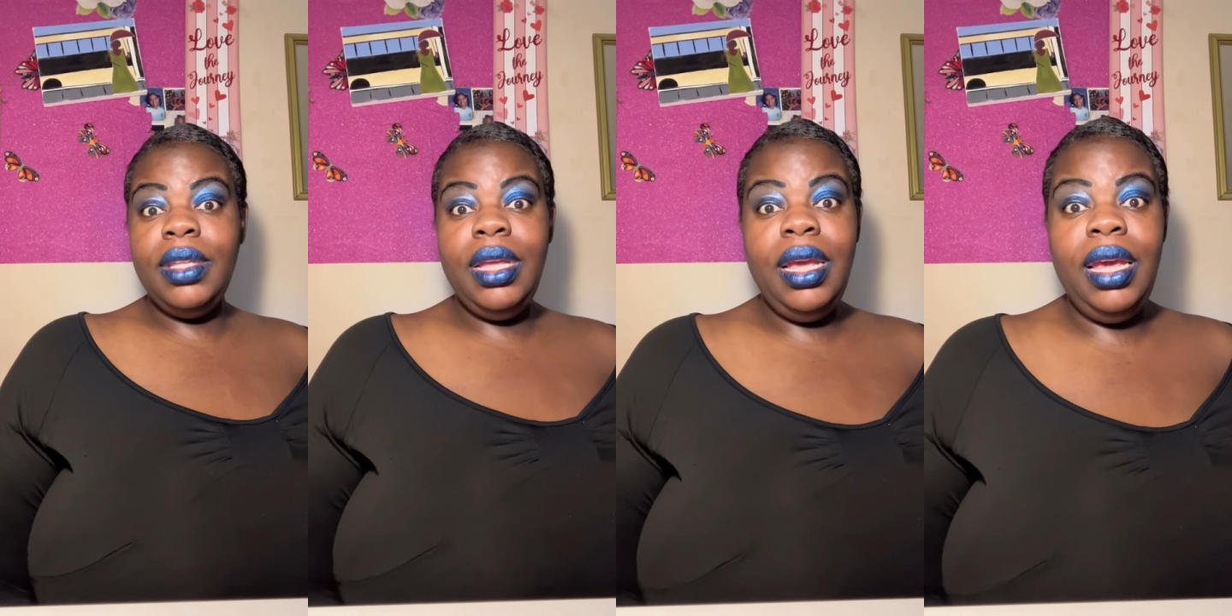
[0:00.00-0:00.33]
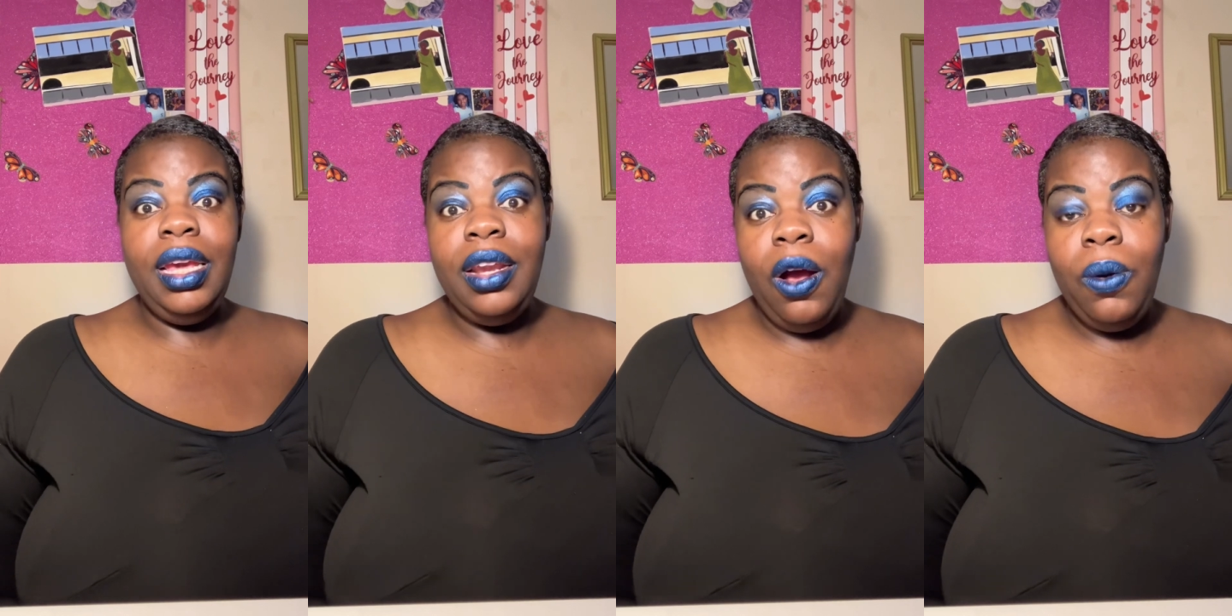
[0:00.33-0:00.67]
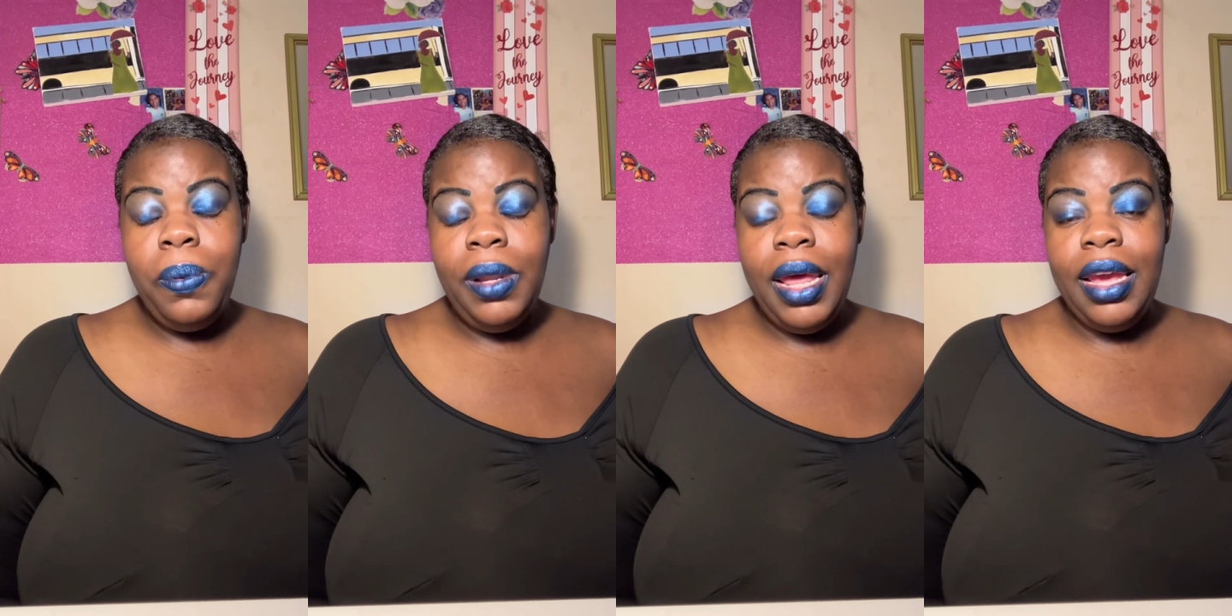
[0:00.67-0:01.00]
he
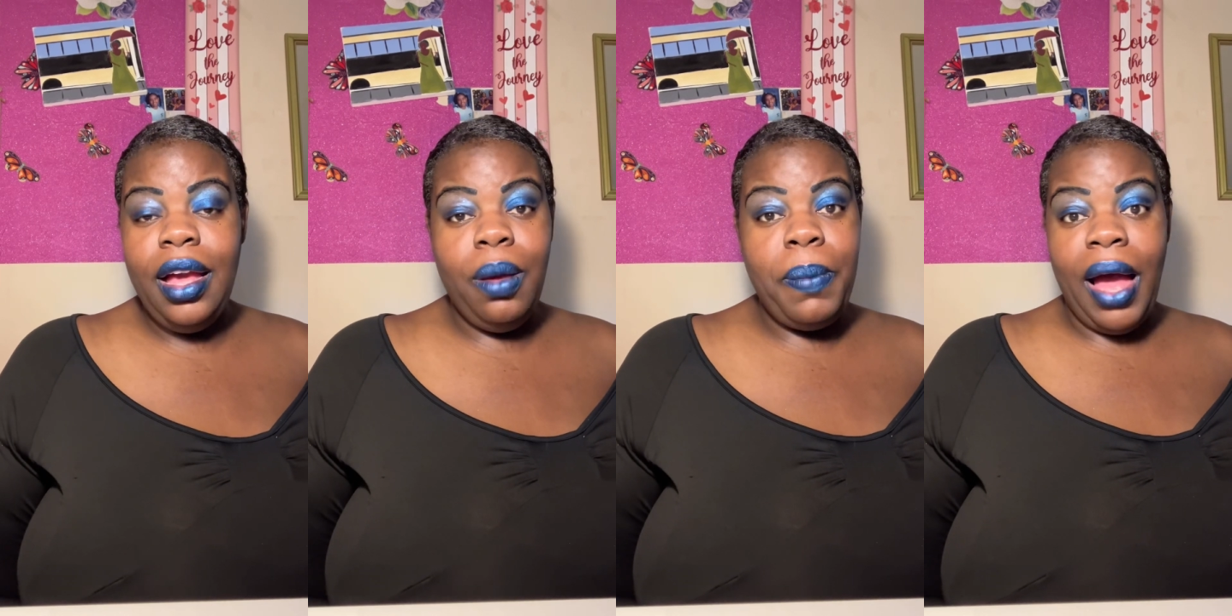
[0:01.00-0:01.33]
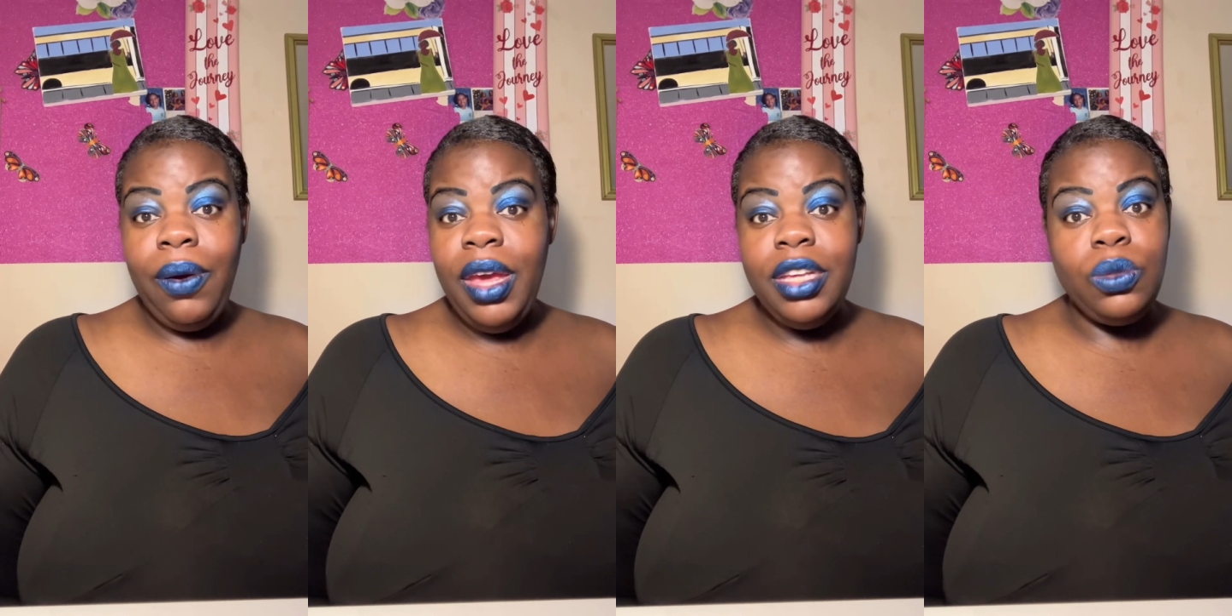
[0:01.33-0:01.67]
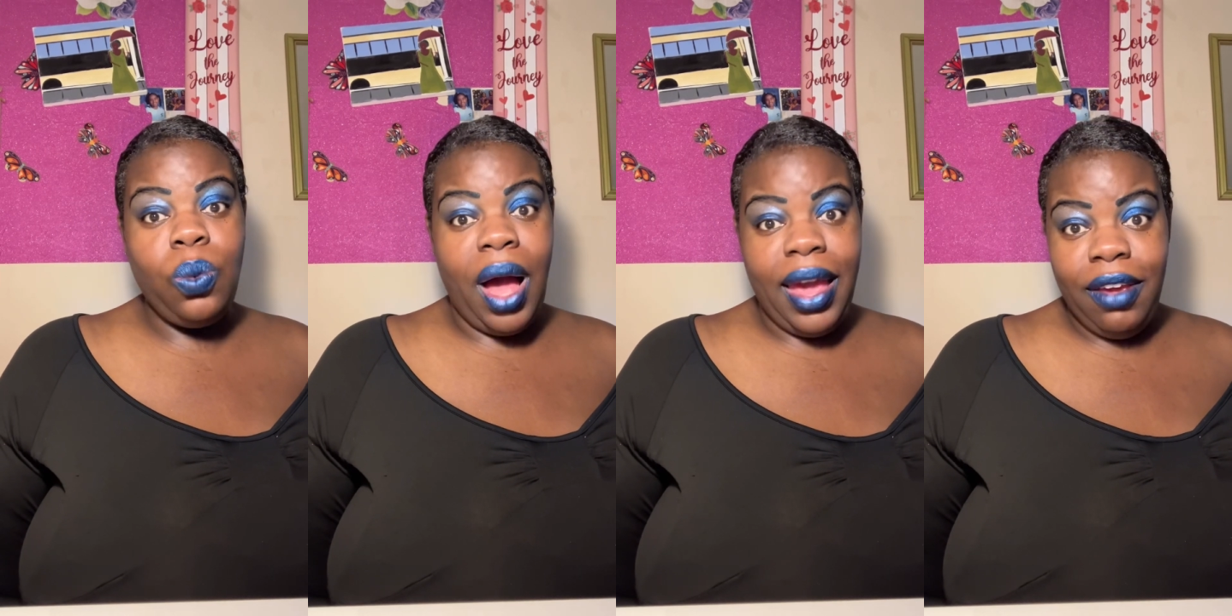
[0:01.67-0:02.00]
don't play about his
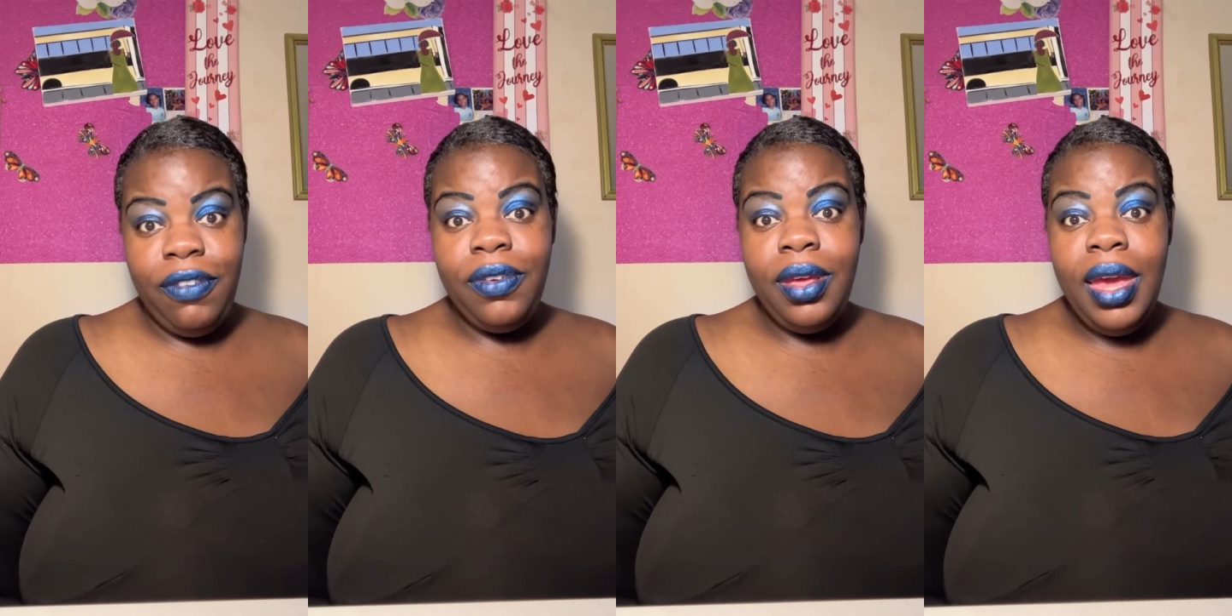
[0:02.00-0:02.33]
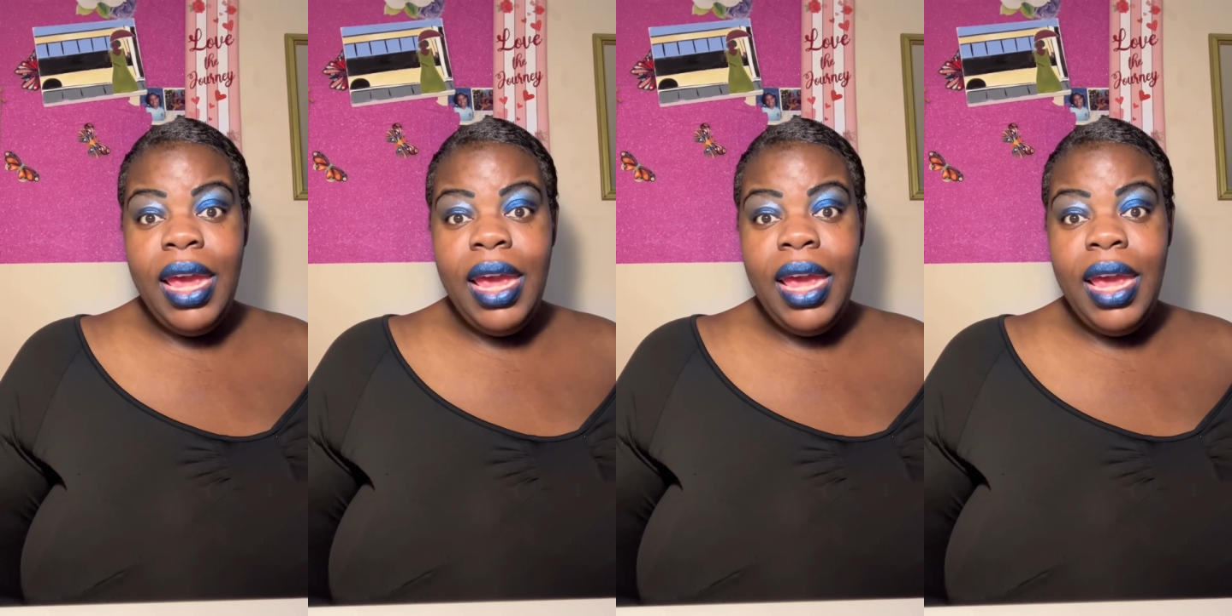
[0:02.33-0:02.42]
wife